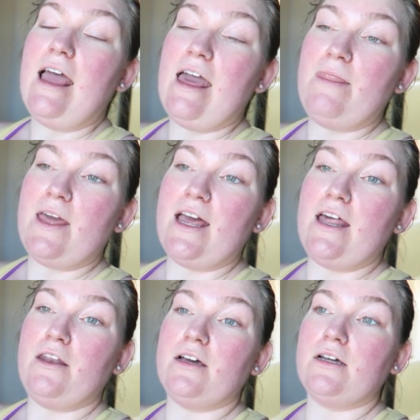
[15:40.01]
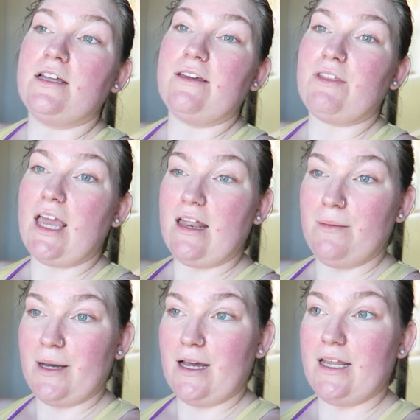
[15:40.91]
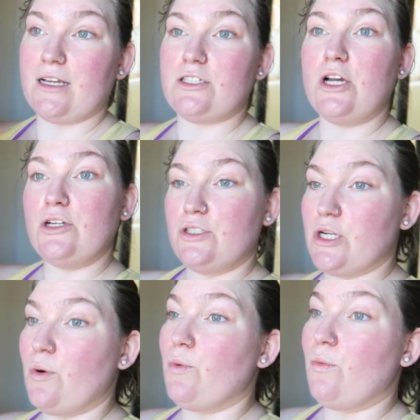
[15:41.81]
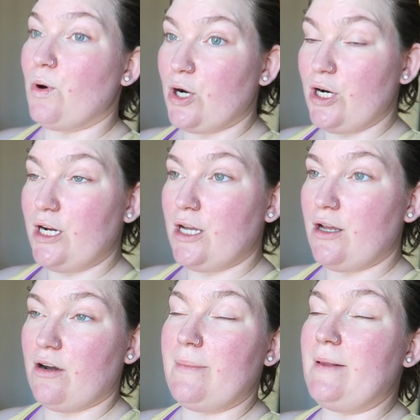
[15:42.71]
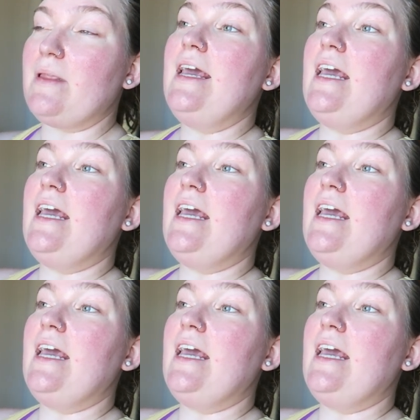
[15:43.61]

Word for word: and then if the antibiotics don't work, or I mean,